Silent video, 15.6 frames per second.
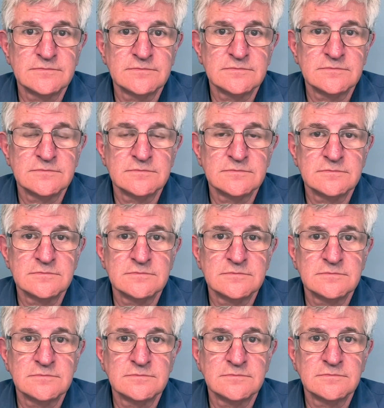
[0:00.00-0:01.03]

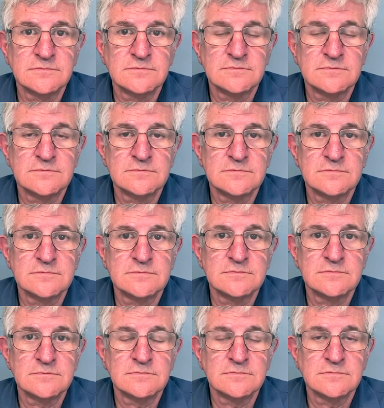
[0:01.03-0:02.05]

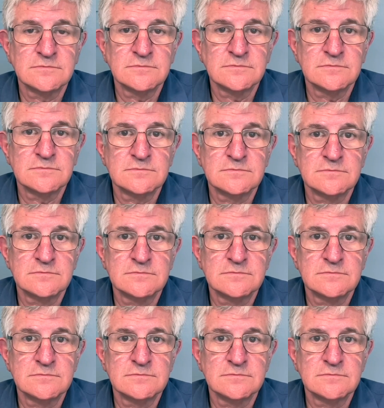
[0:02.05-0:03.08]

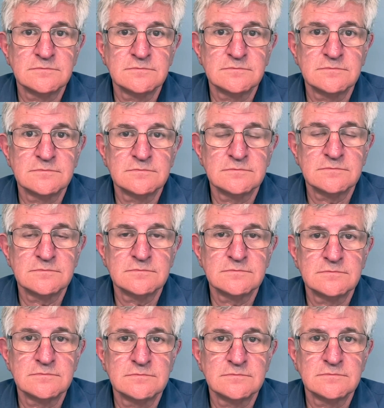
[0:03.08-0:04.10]

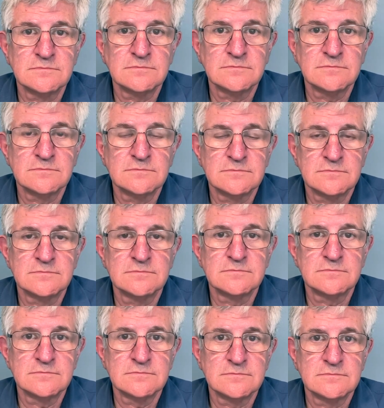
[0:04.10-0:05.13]

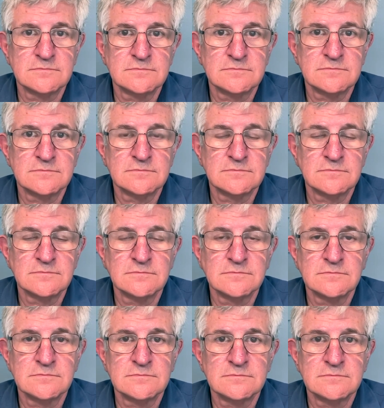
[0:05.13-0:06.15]

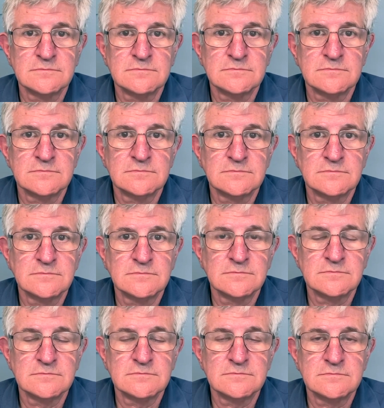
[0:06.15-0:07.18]

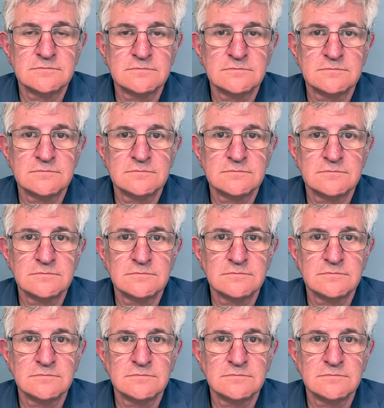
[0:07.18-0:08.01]
No words are spoken by the person on screen.